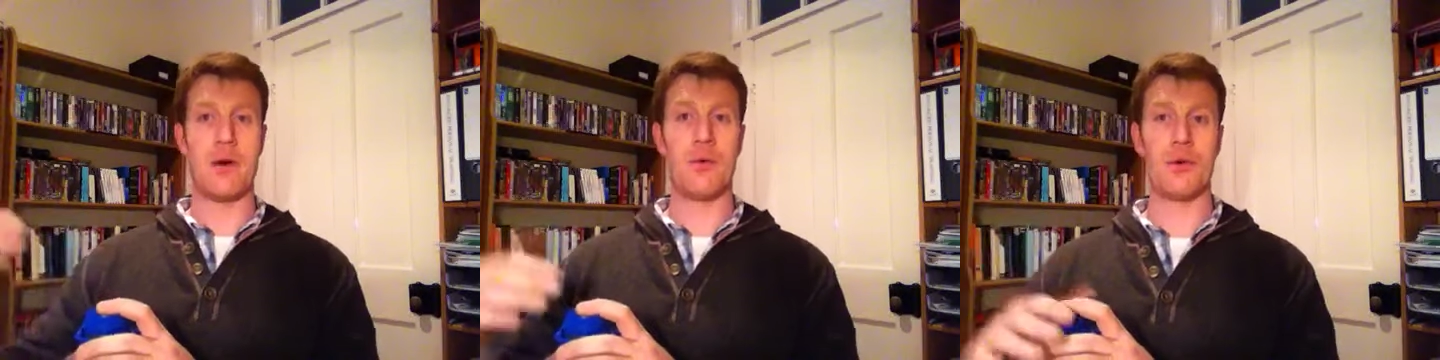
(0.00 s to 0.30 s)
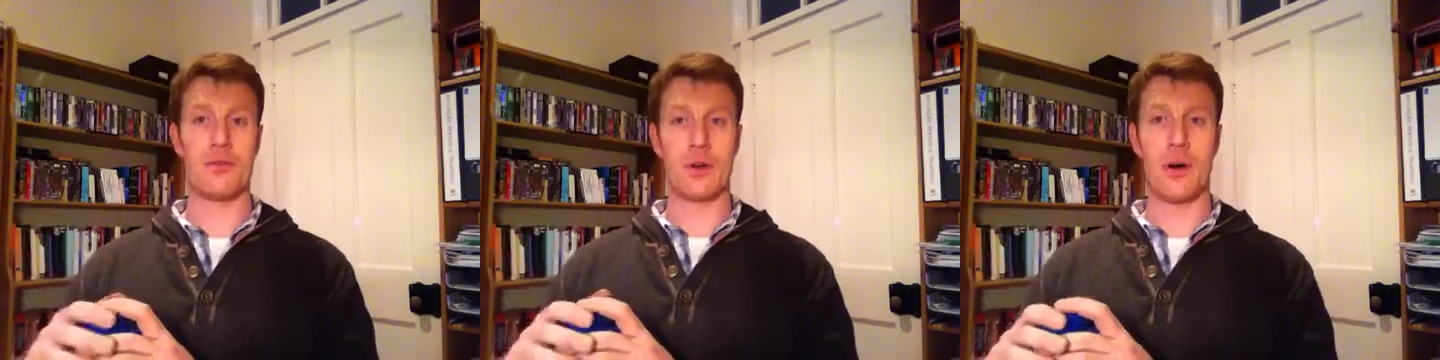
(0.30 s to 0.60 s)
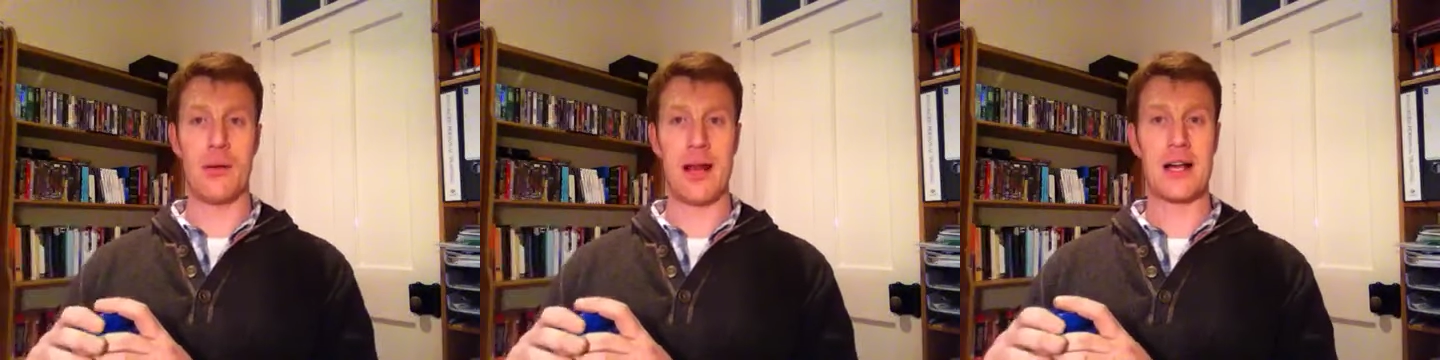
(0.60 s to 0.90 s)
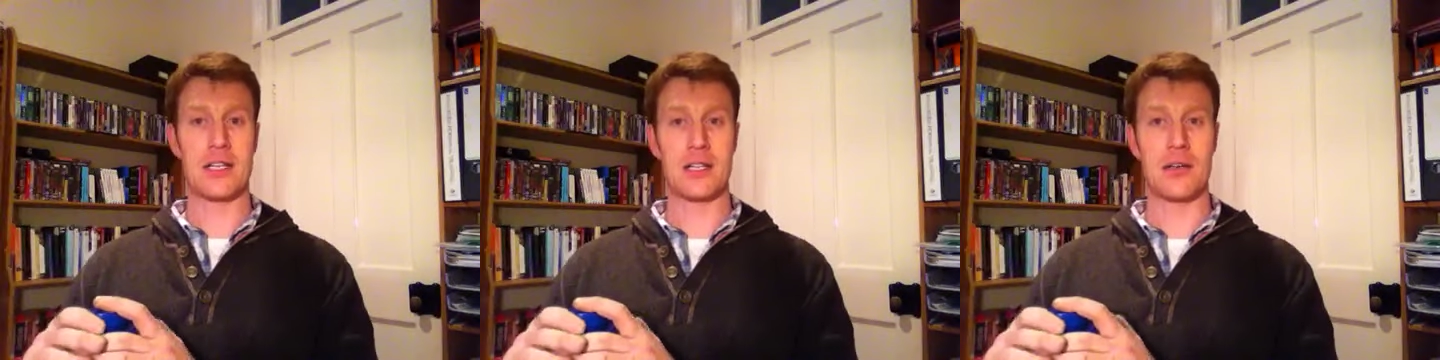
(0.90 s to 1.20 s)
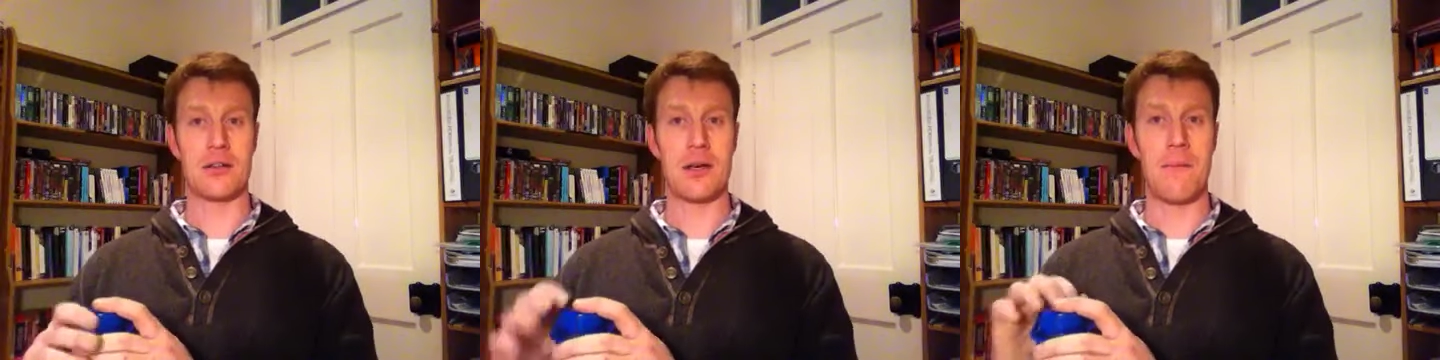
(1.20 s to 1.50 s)
water requirement actually
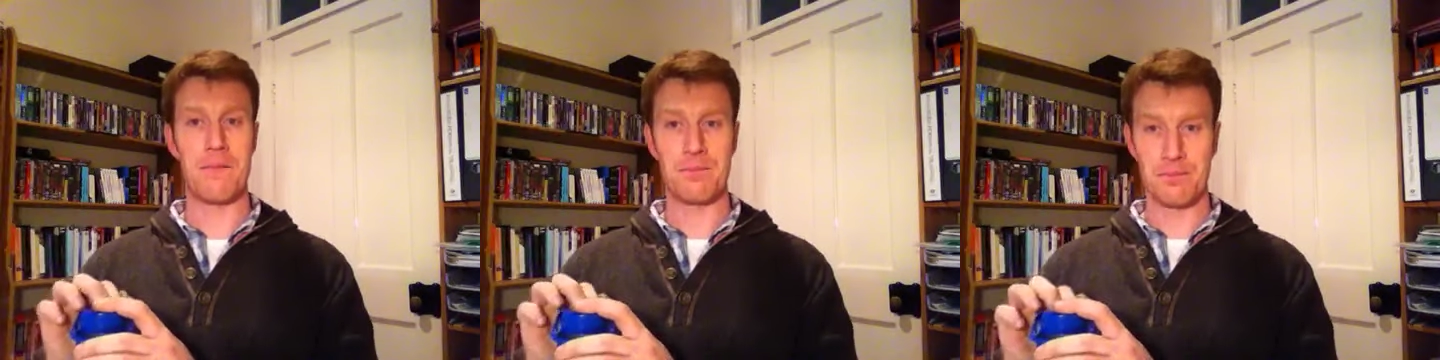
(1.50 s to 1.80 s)
goes up.